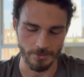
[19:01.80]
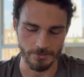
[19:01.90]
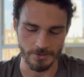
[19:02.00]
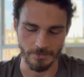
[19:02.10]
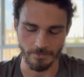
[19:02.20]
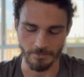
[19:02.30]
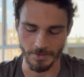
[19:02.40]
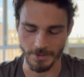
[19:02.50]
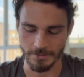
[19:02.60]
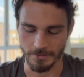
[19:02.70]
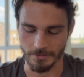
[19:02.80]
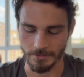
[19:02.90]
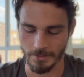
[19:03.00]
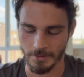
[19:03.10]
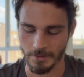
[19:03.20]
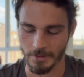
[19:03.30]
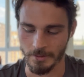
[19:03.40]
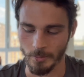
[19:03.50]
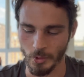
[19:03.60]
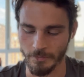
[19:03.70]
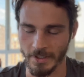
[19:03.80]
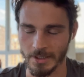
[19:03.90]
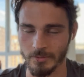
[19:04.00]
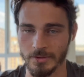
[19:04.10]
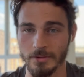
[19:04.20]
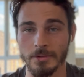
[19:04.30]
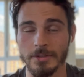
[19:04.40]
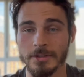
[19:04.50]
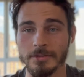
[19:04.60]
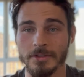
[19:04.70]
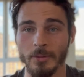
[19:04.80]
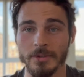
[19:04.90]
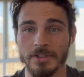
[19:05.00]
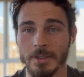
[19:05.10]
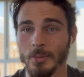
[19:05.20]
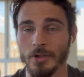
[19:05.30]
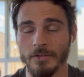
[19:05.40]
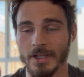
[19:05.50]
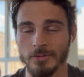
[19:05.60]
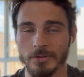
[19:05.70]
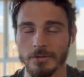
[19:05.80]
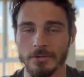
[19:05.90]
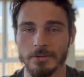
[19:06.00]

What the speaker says: different things, and both get results. I will say both get results.